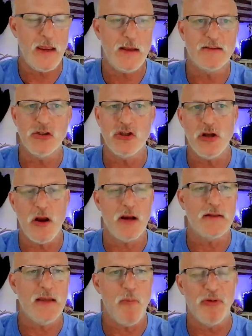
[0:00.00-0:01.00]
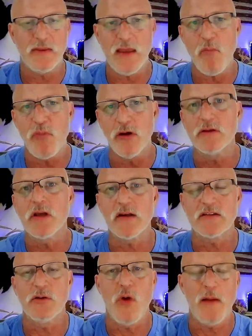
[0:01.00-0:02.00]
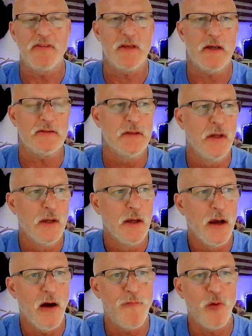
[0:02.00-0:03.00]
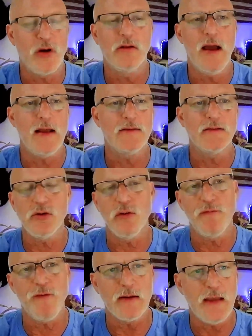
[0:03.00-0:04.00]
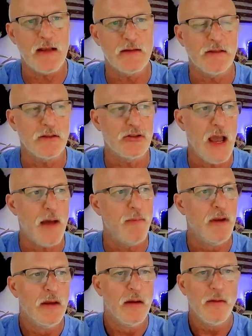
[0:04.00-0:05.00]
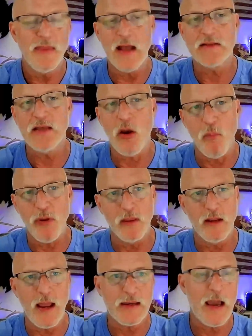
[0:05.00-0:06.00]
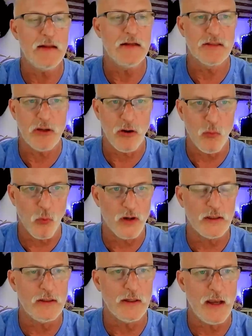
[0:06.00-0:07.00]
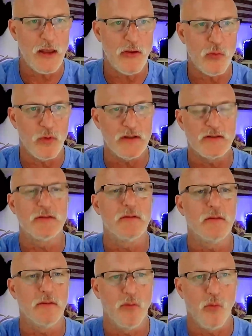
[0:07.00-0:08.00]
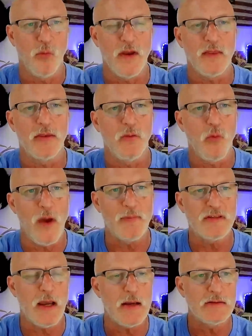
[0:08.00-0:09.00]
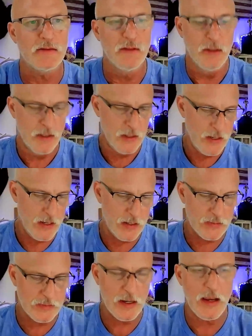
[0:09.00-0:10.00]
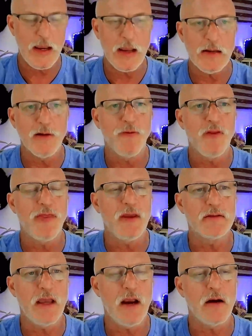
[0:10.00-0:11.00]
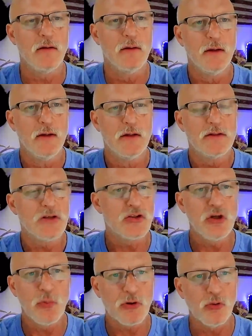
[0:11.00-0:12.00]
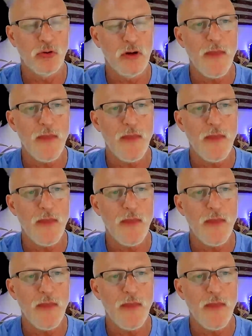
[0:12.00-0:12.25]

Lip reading: It's a generic template. They build custom websites for clients. They do a fantastic job. That's how Bill and I kind of started working together, was with websites and different things there. So super cool.